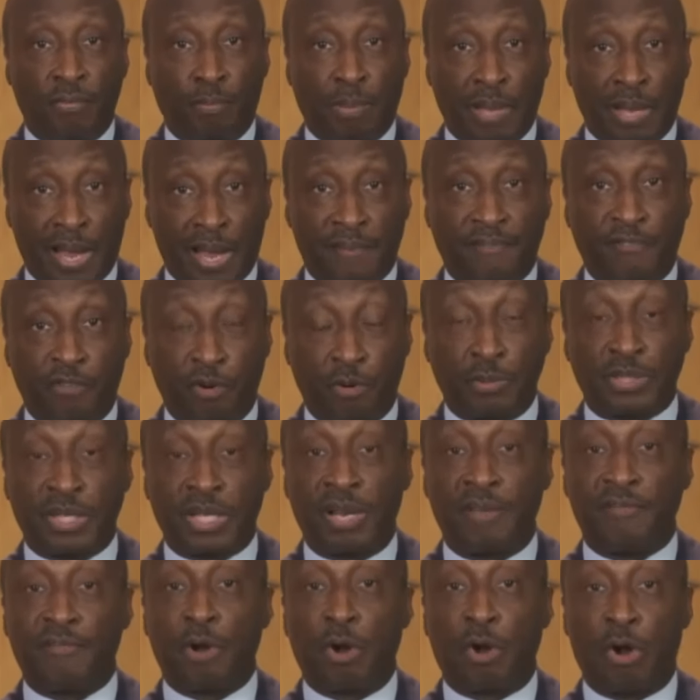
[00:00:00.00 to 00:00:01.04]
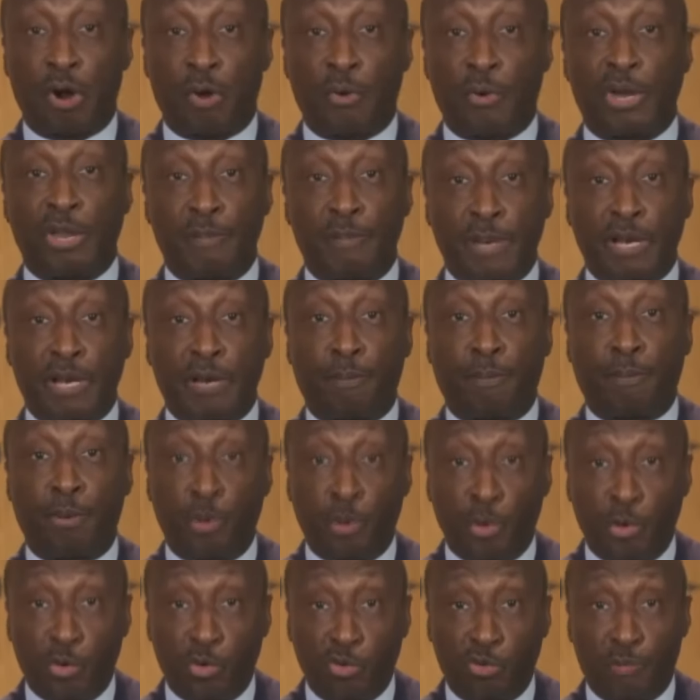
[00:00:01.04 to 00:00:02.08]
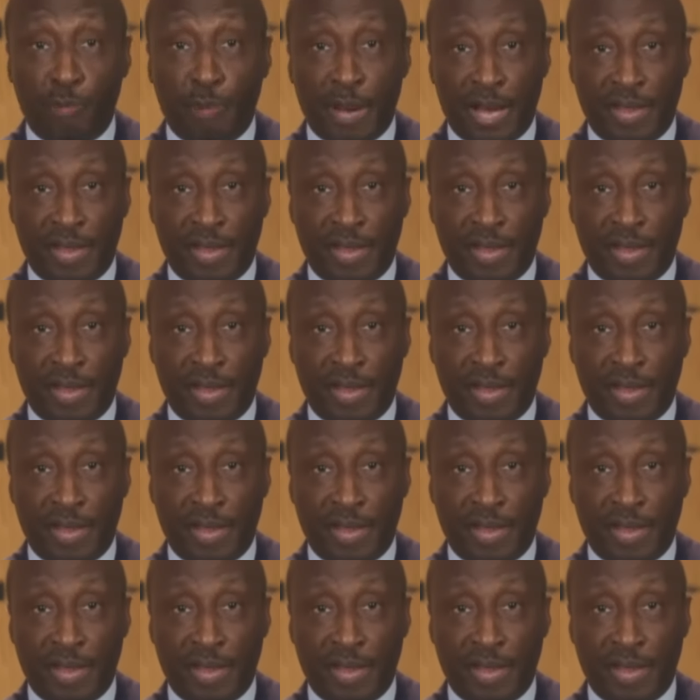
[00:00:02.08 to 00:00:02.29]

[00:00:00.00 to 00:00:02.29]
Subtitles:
platforms that have already been approved